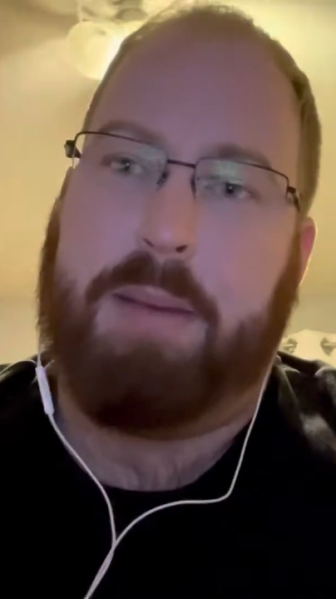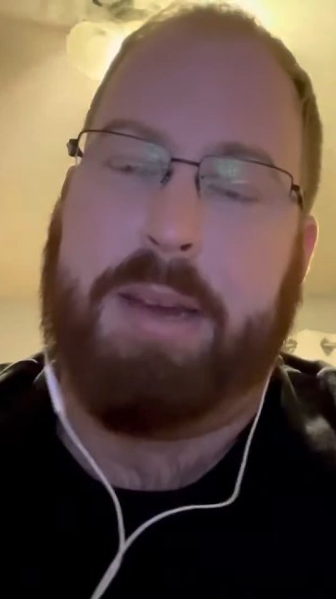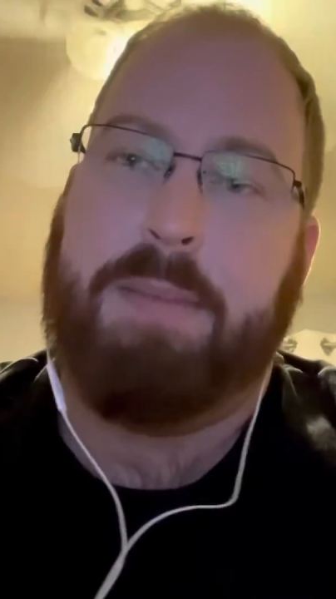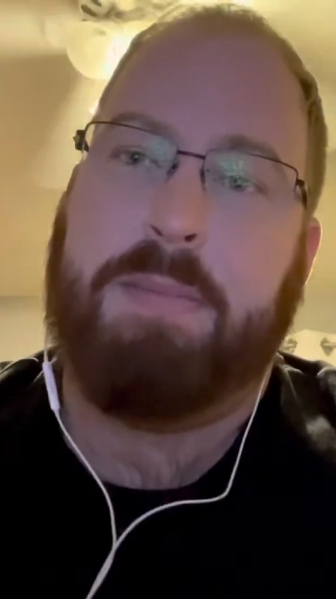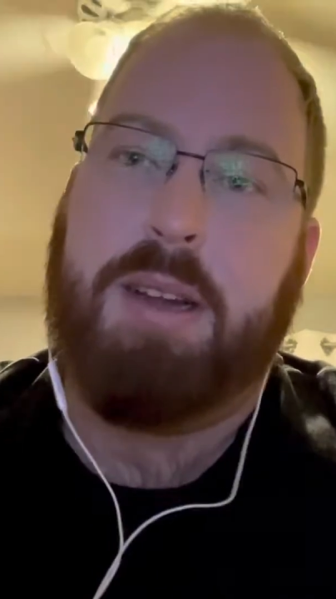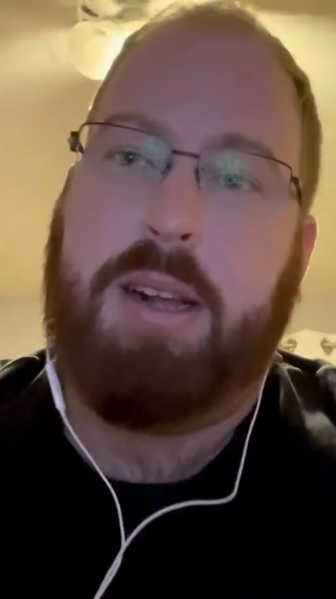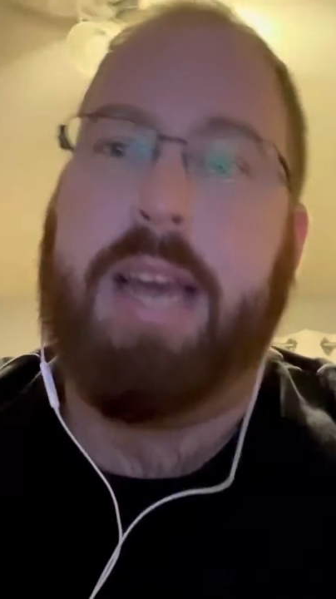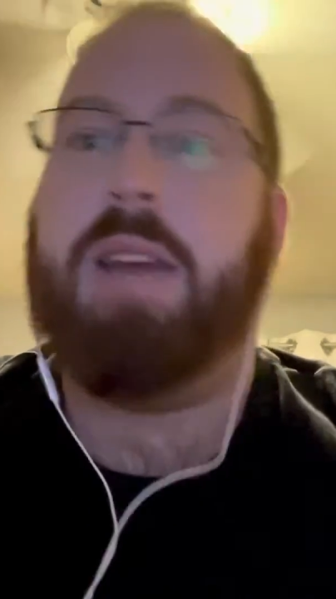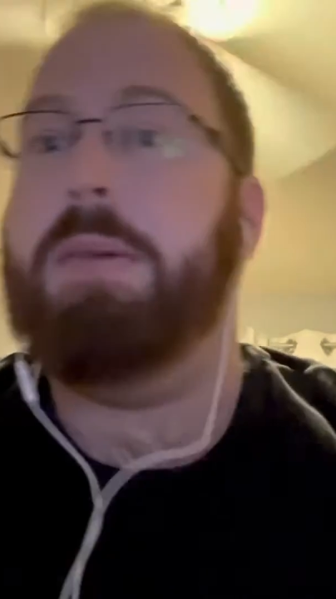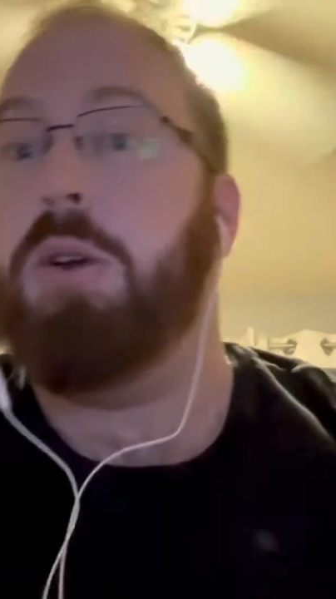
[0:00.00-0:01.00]
I mean,
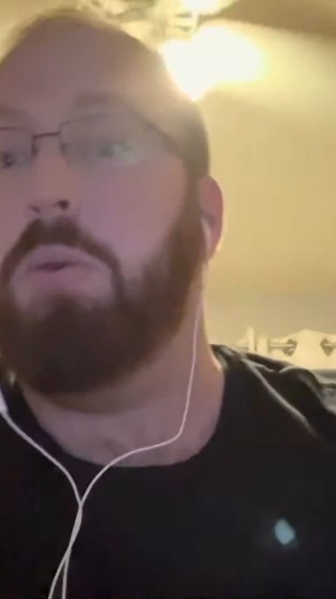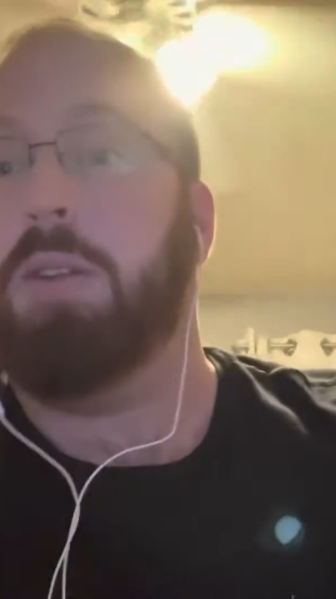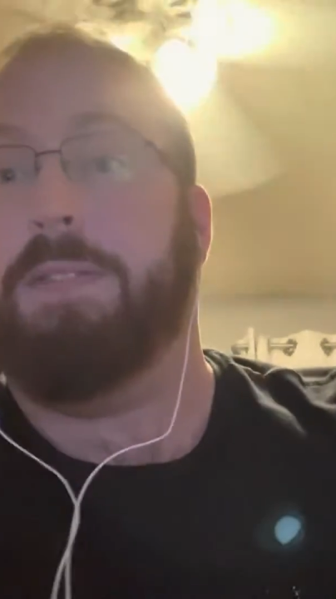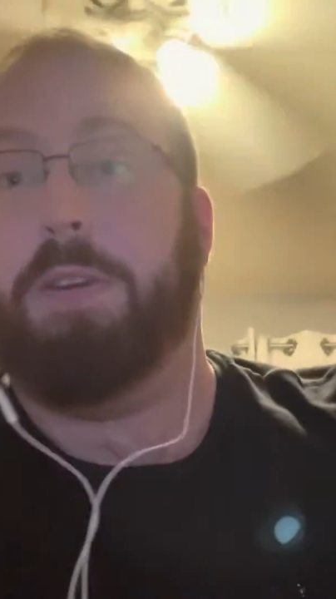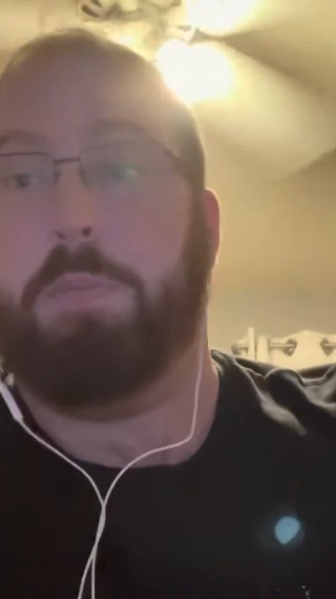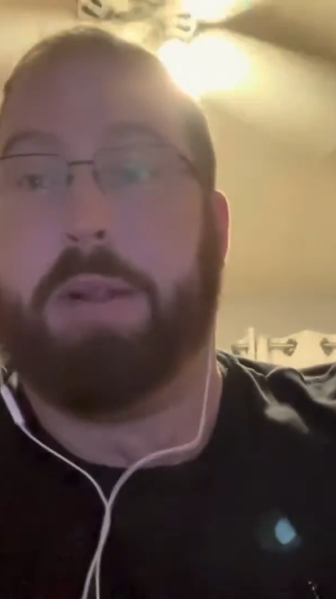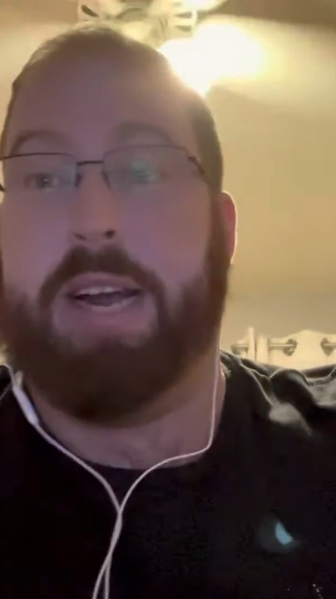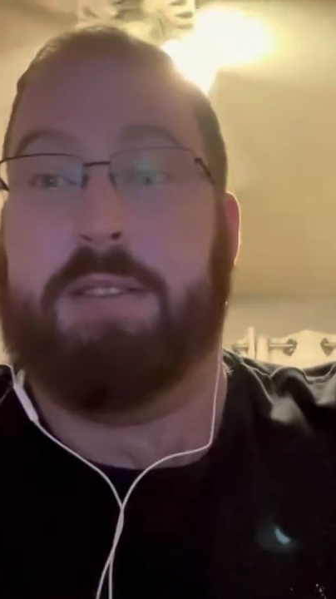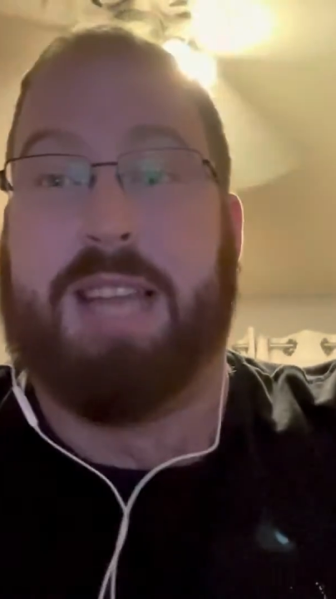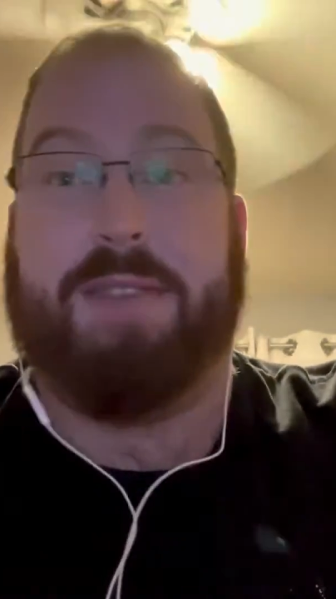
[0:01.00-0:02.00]
it can be cool if your
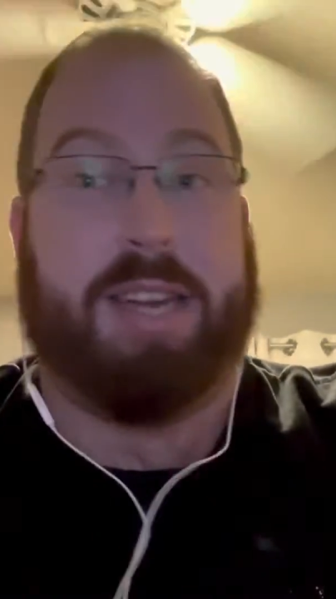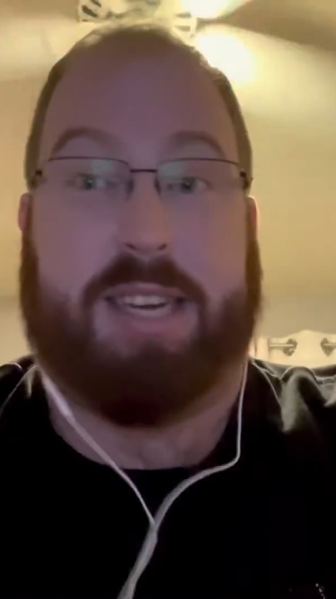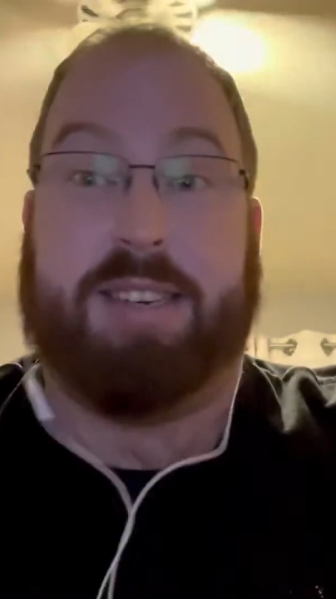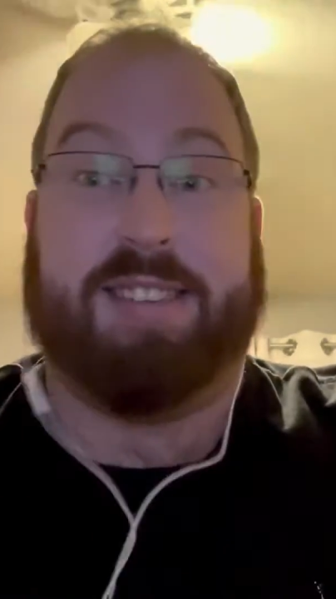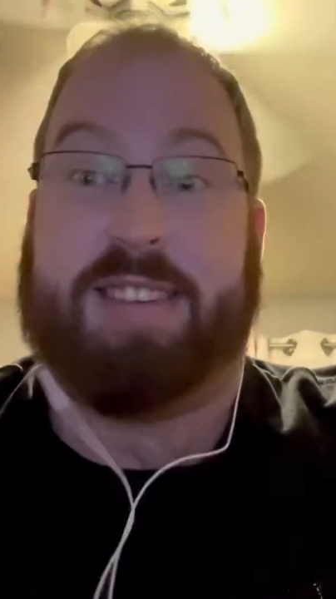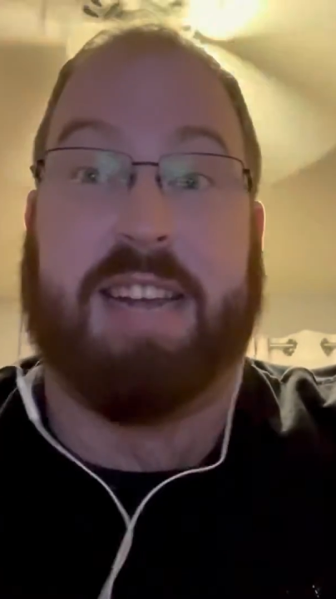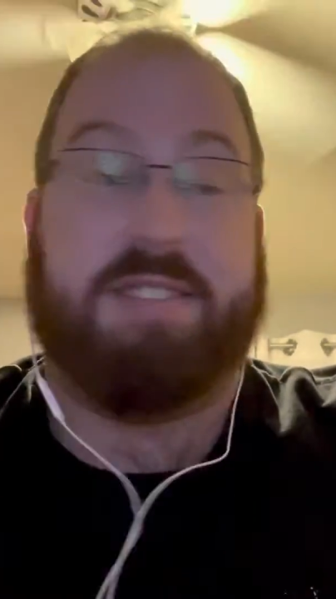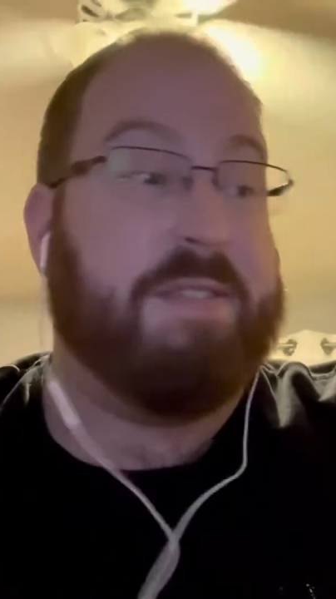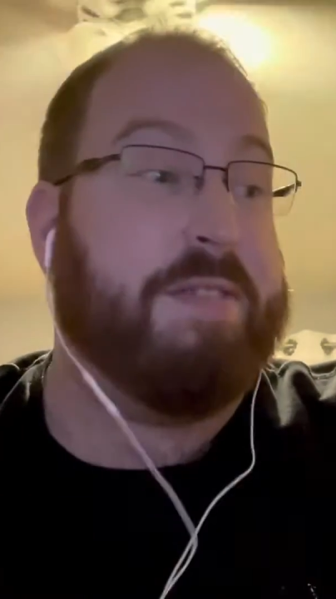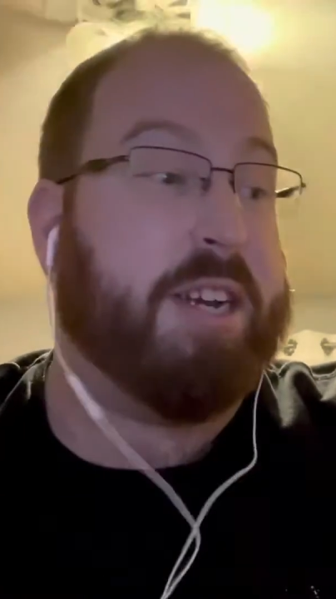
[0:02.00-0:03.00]
players have like a
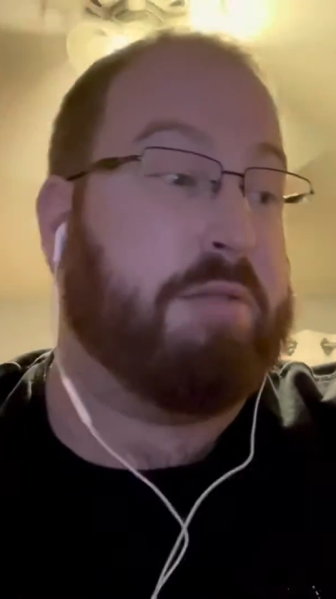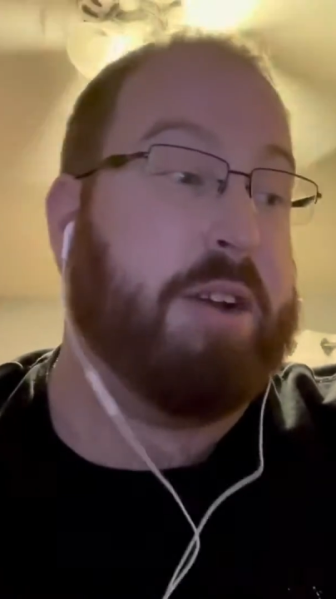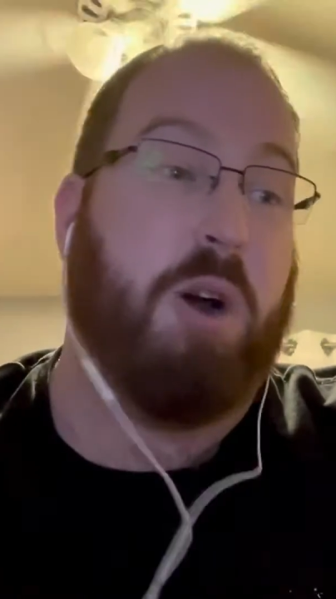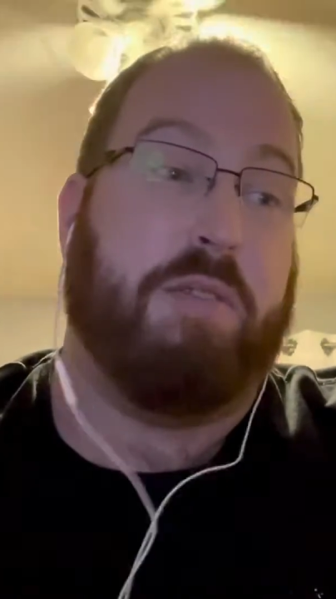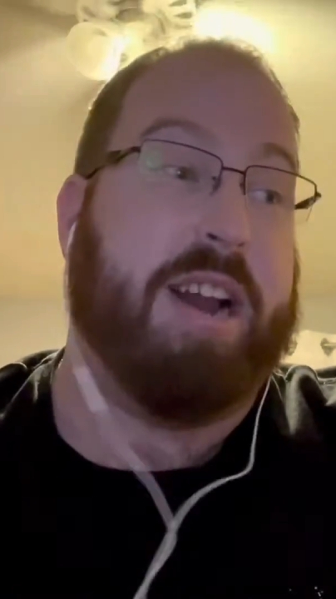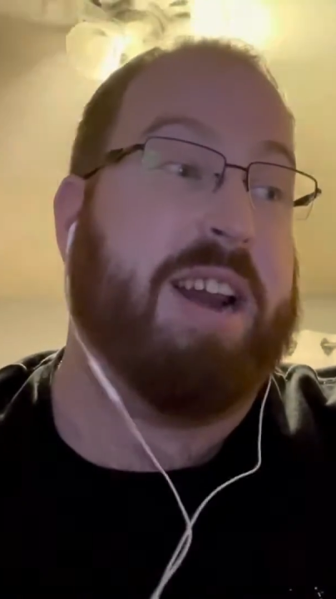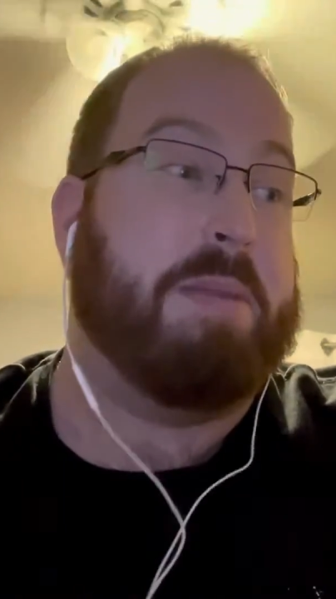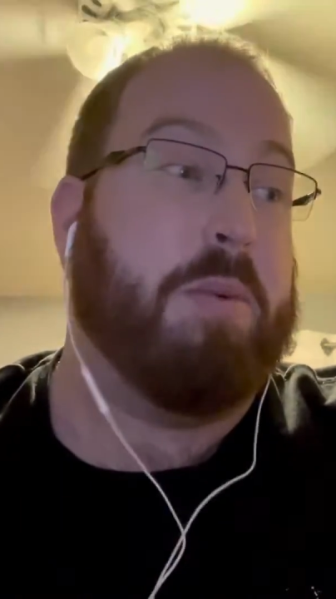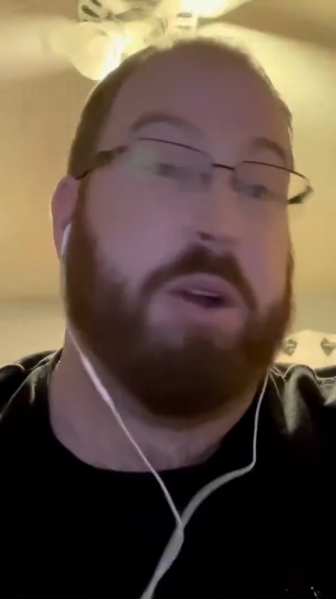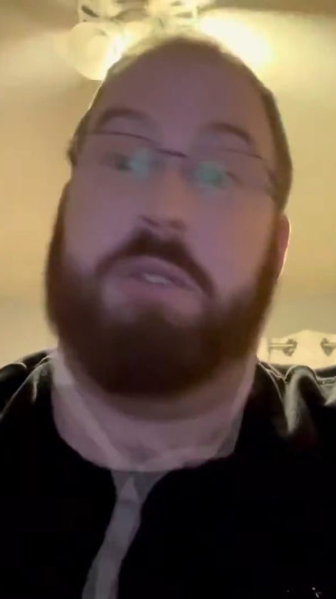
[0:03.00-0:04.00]
decisive victory over an
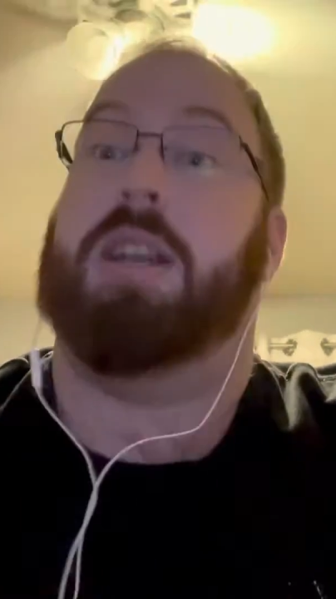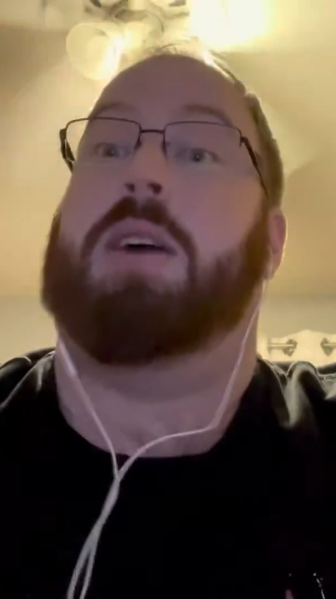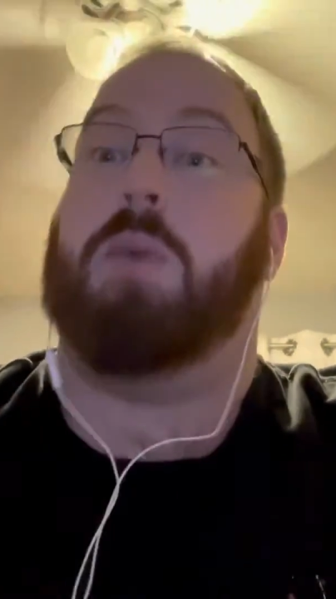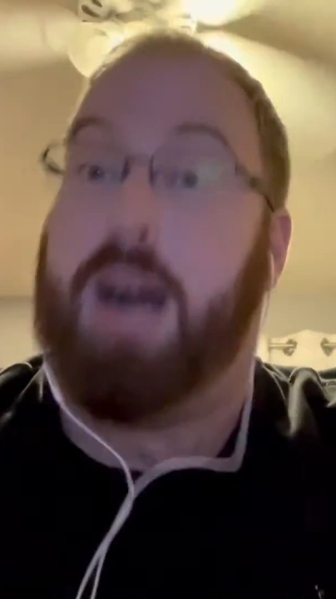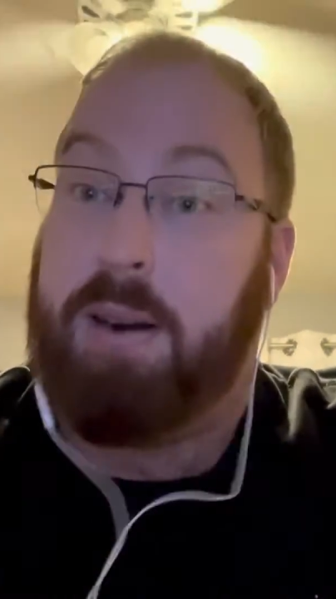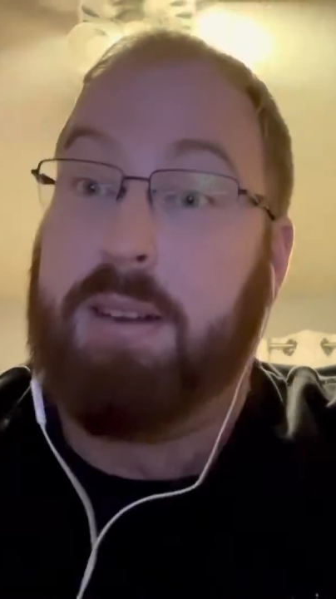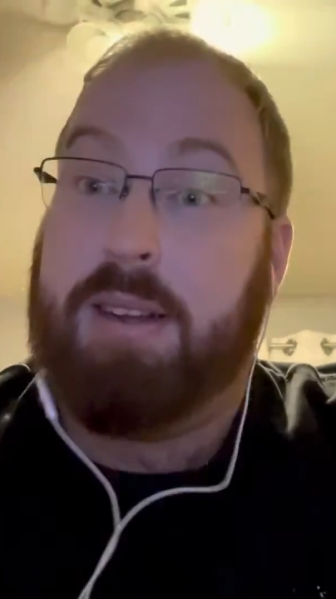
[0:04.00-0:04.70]
enemy where you're like, wow,